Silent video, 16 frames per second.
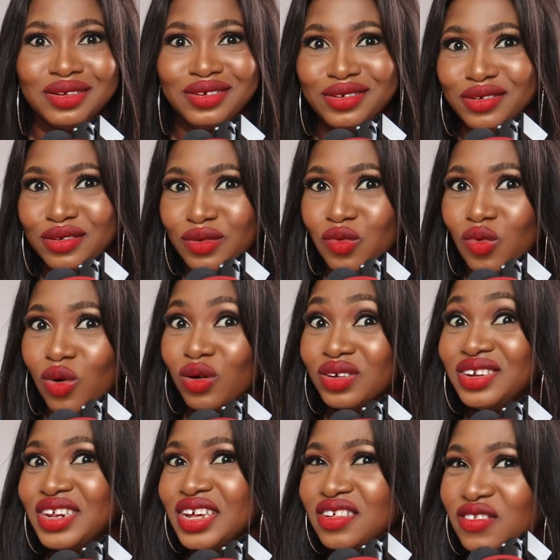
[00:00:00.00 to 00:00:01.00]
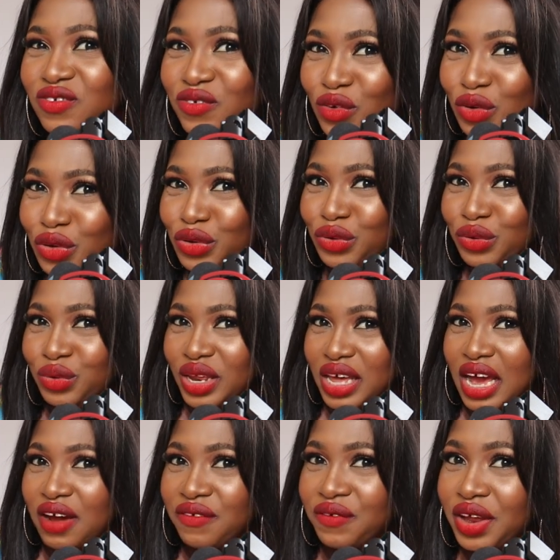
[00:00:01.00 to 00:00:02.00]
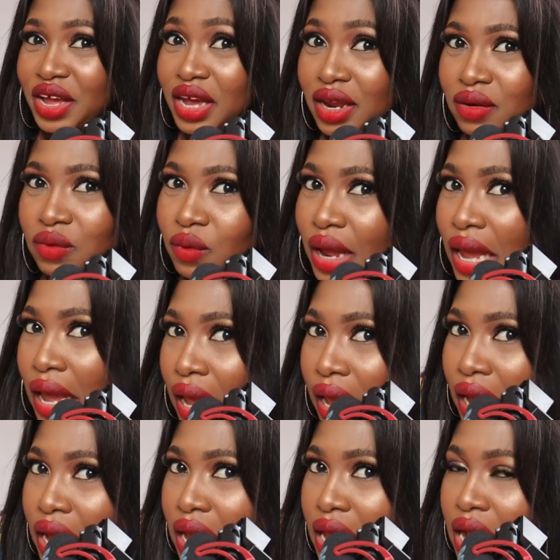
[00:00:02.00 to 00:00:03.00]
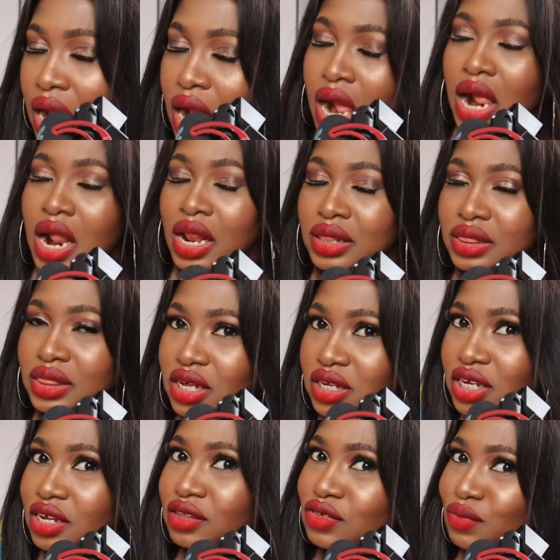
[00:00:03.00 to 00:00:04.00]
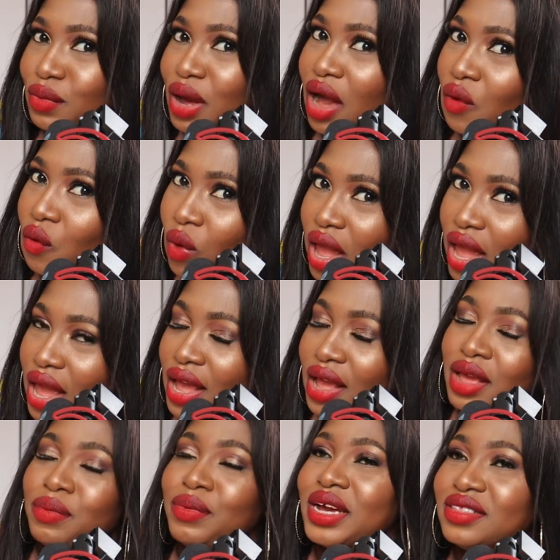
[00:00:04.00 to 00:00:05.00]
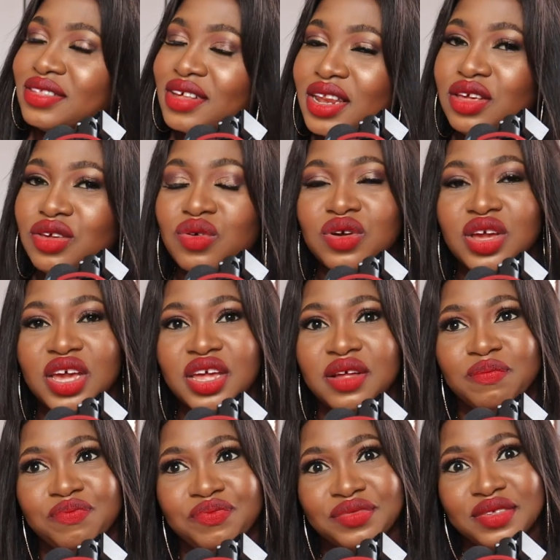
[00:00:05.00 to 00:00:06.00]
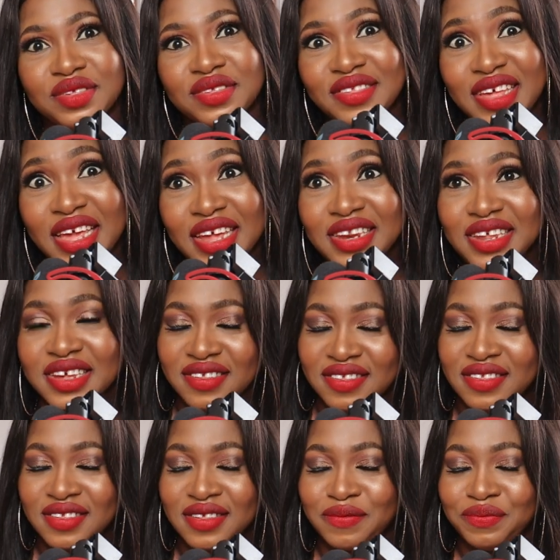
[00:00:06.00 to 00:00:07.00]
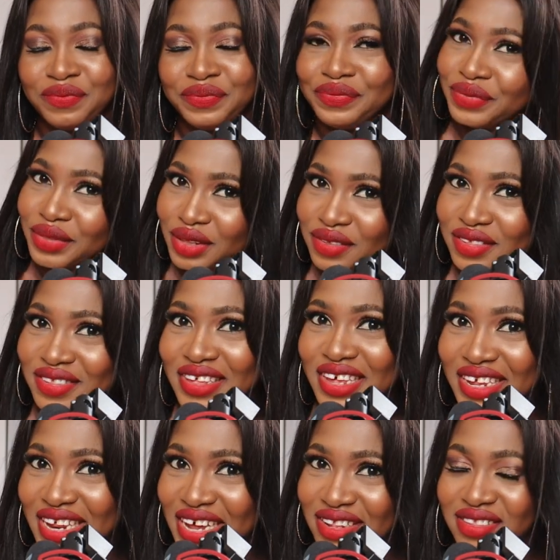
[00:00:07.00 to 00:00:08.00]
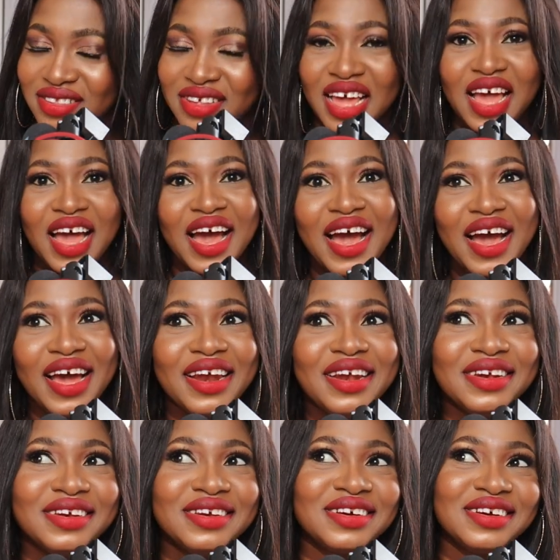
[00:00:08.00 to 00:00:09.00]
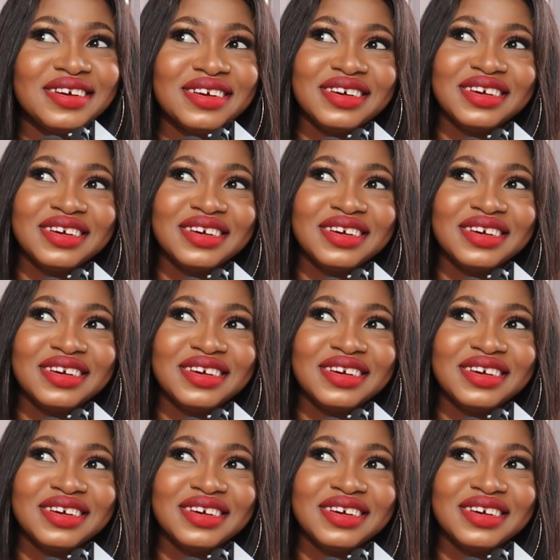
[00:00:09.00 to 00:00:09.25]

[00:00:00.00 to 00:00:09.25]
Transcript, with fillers: you know, work things for you the African way, the gentleman way, by telling you, okay, say this, say that. And